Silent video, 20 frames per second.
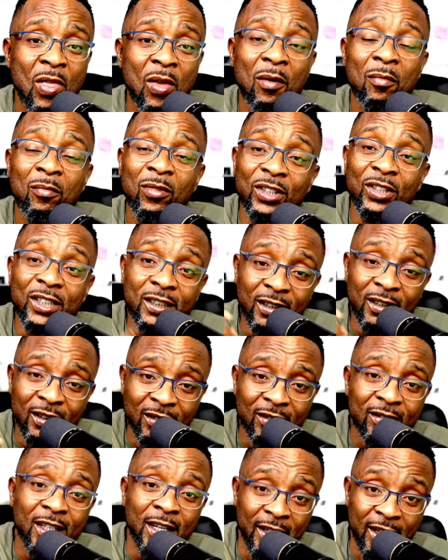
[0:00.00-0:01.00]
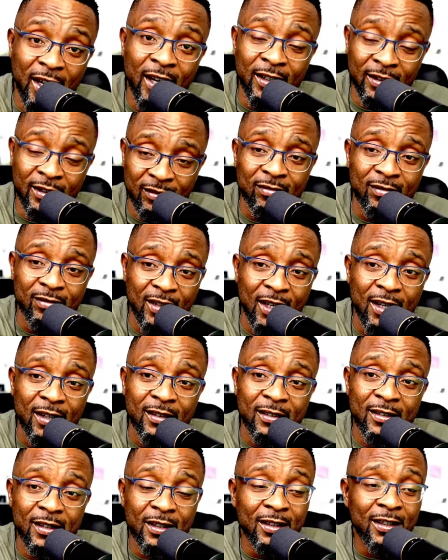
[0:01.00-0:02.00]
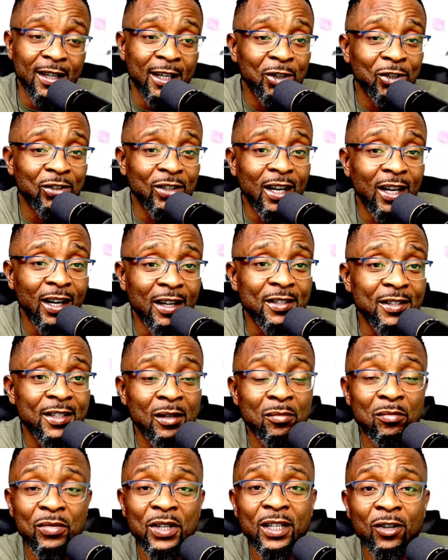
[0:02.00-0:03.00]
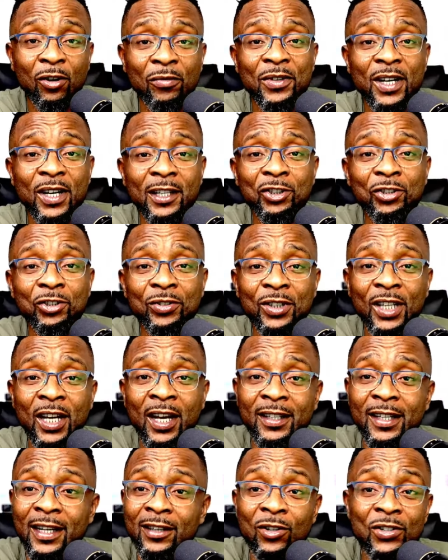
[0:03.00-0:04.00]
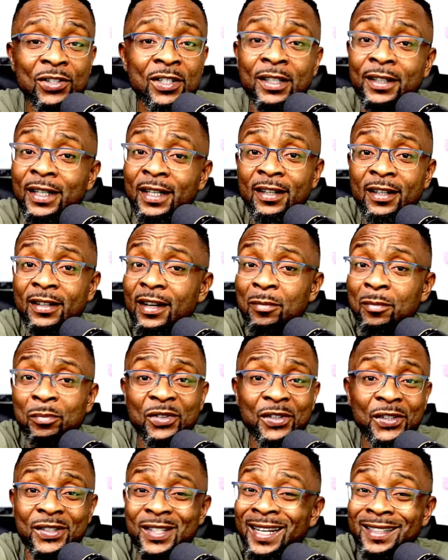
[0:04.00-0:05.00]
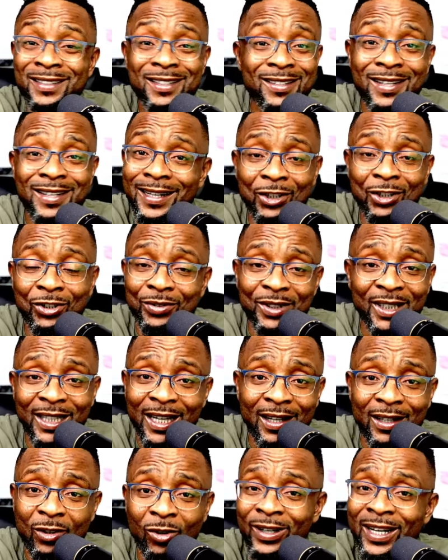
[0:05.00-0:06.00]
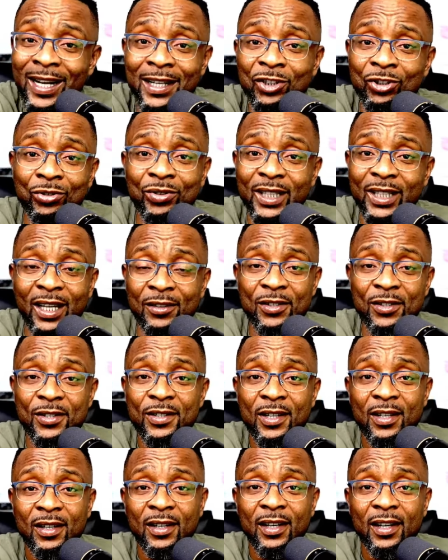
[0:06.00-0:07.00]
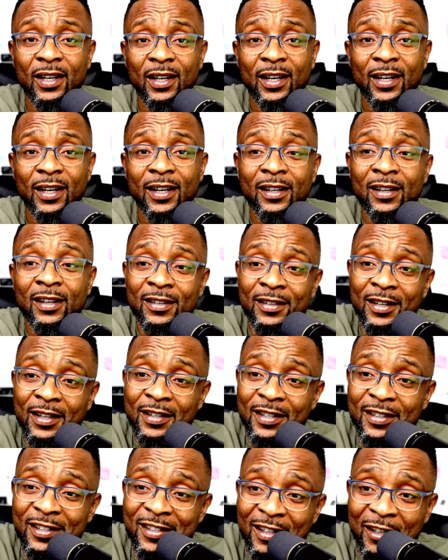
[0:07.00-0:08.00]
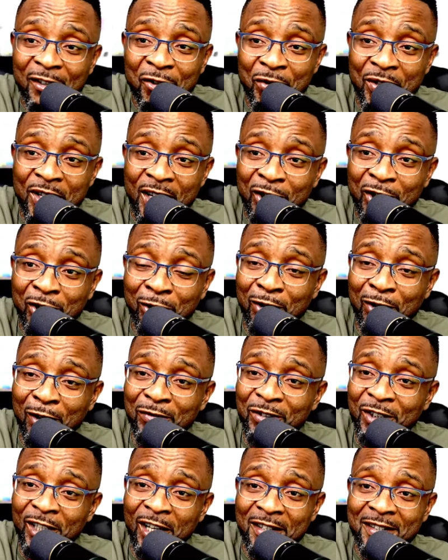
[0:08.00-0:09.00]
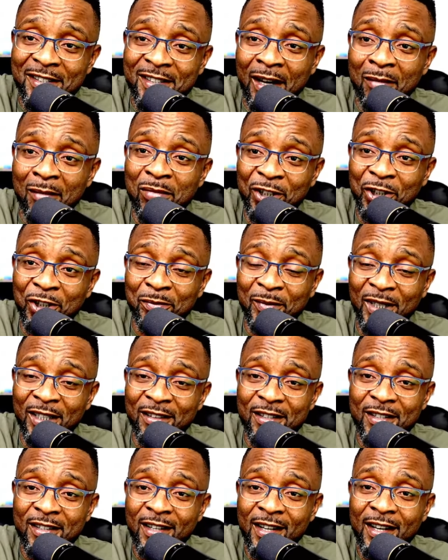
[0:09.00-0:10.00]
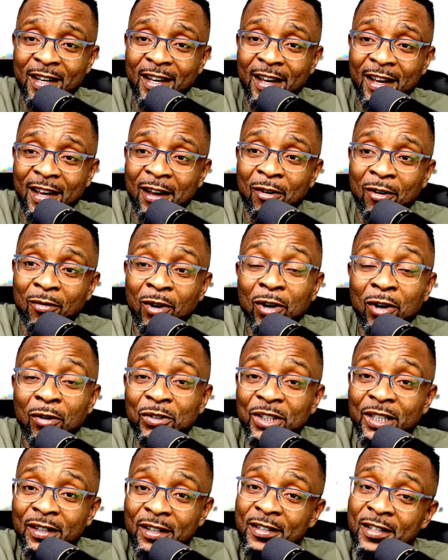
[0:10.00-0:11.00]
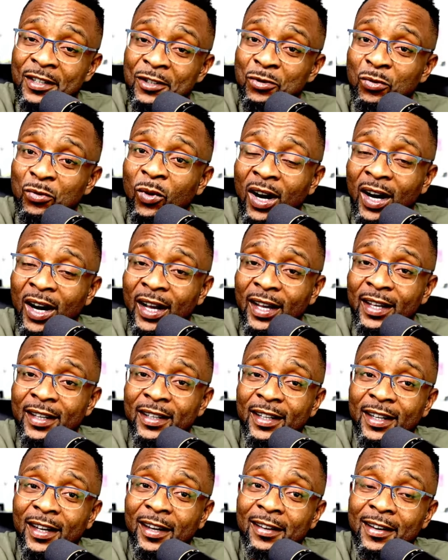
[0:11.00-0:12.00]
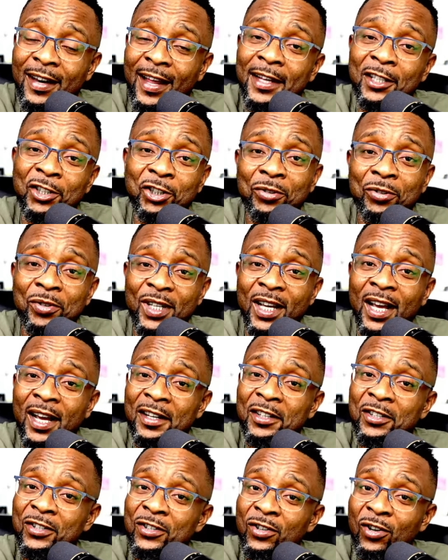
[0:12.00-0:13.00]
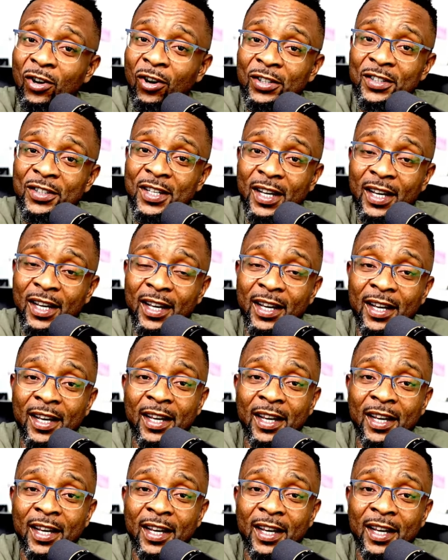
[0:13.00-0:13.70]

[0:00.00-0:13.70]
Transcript: But the National Assembly of Nigeria, that doesn't really represent Nigeria or Nigerians. This is the creation of the establishment. One of the reasons why Nigeria is never